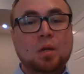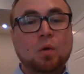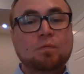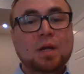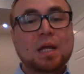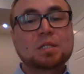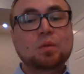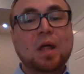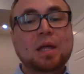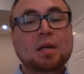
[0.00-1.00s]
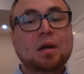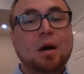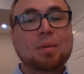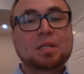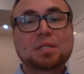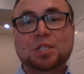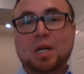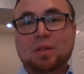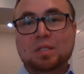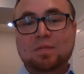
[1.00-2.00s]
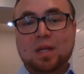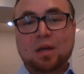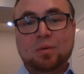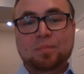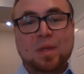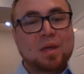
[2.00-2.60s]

Don't forget to like, comment, and share this video.